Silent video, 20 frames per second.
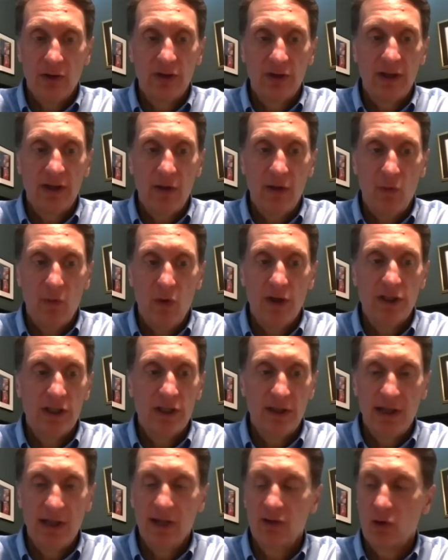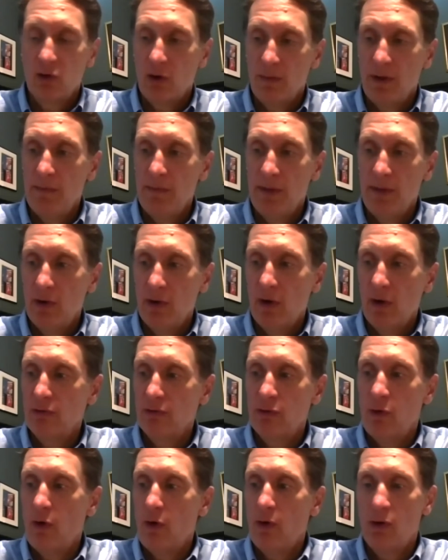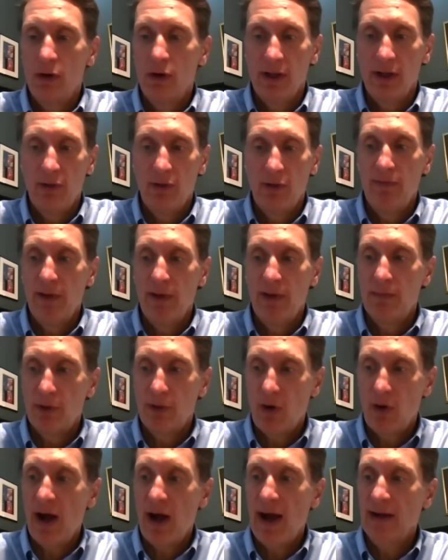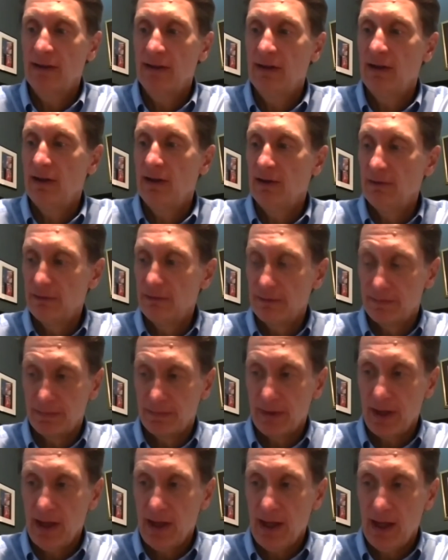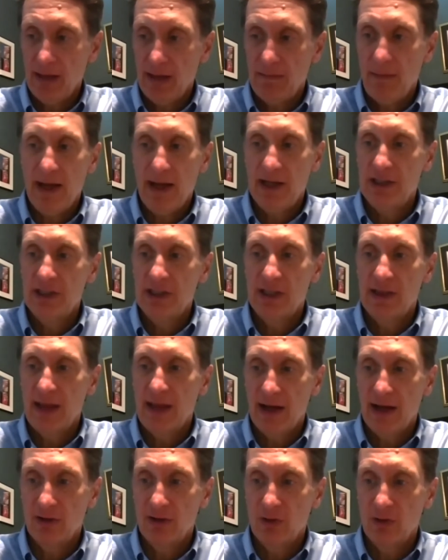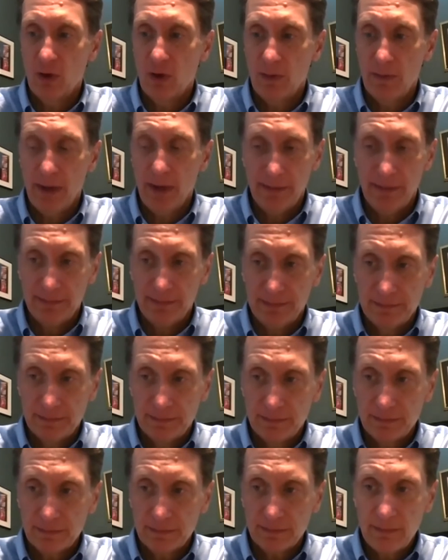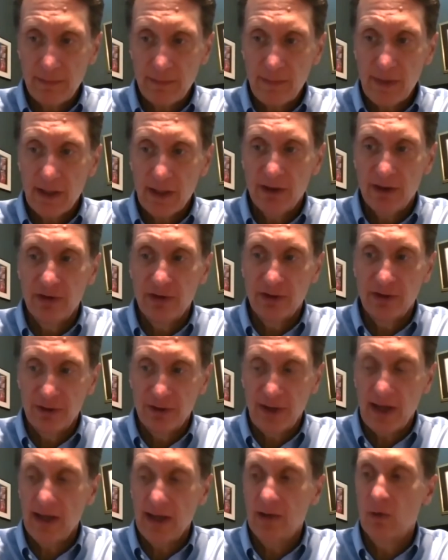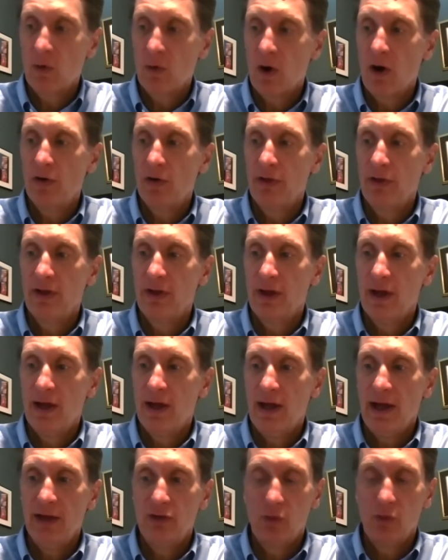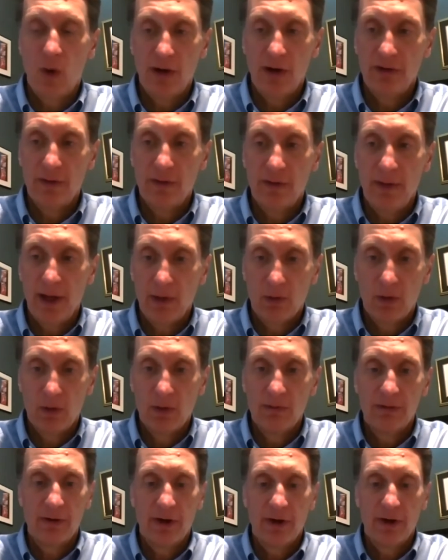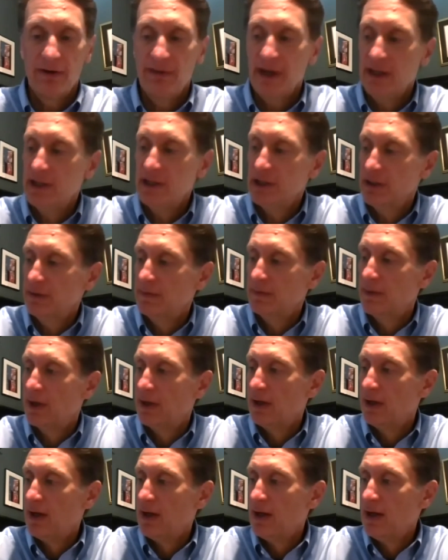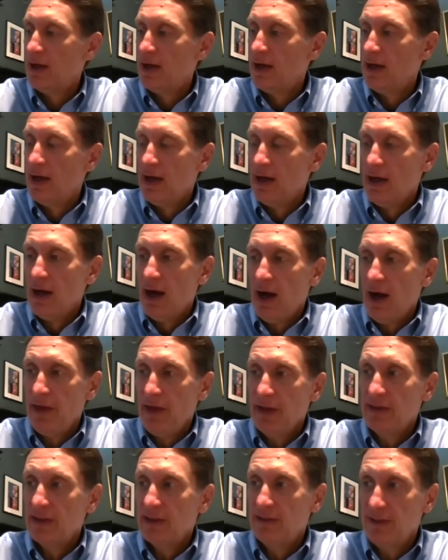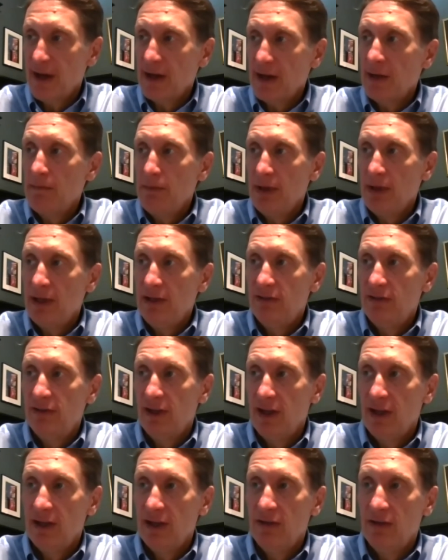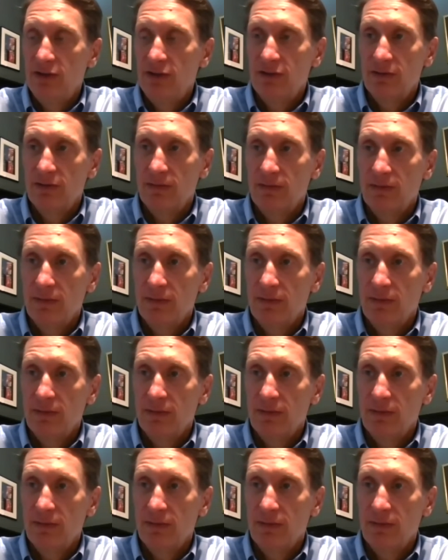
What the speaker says: at what should the assortment be going forward, and we've been proactive in managing that assortment to sustain growth as well as to make room for innovation. I think the second piece is